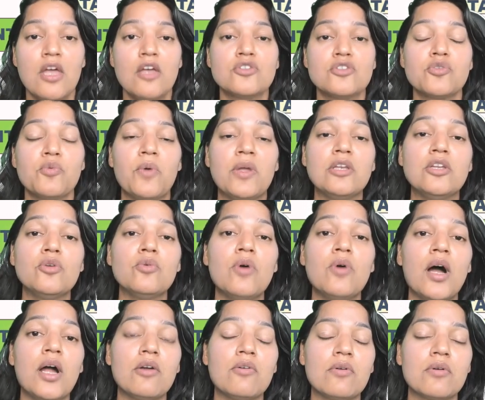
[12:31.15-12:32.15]
So when you
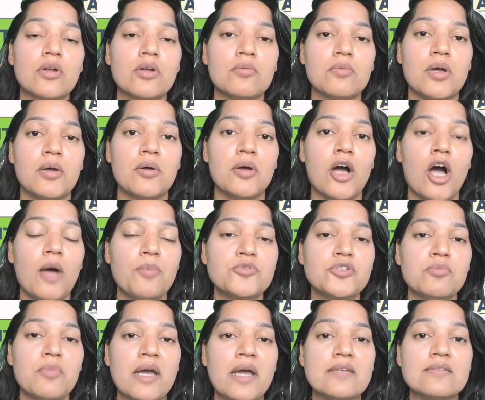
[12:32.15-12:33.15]
are
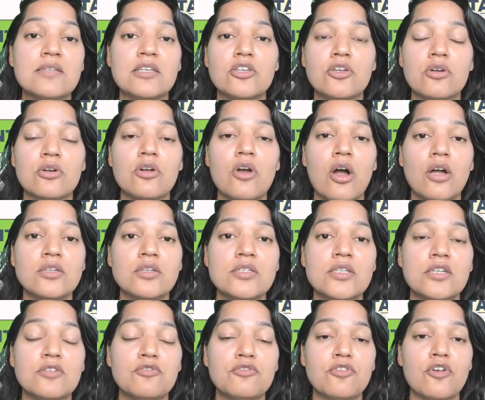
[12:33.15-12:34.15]
optimizing your
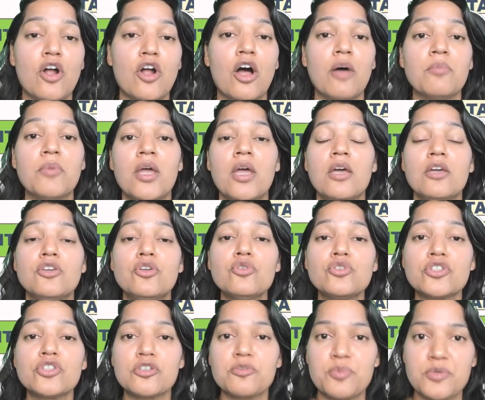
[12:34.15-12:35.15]
content from
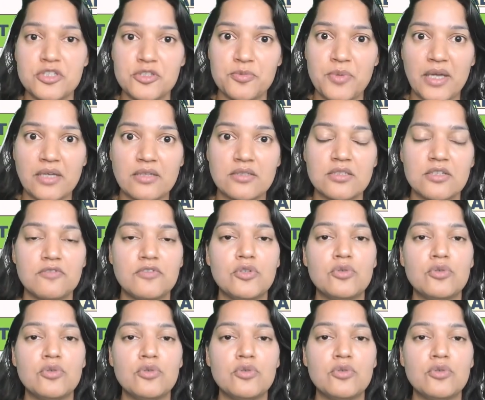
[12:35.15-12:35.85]
user perspective,